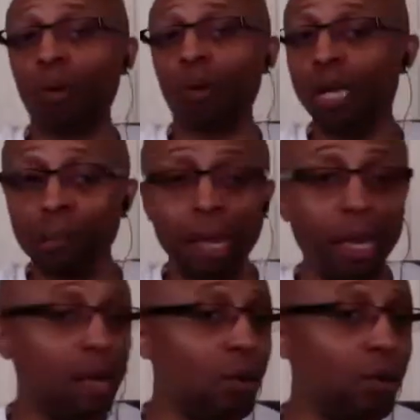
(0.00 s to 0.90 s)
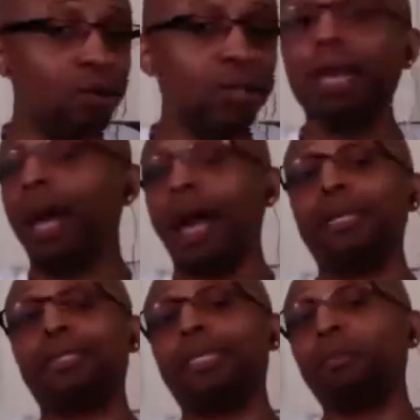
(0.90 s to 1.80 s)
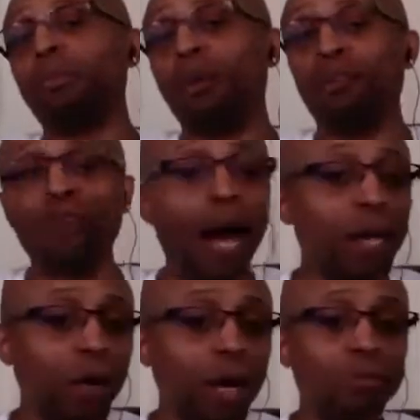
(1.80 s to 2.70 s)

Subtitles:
I didn't send them no emails. I didn't send them no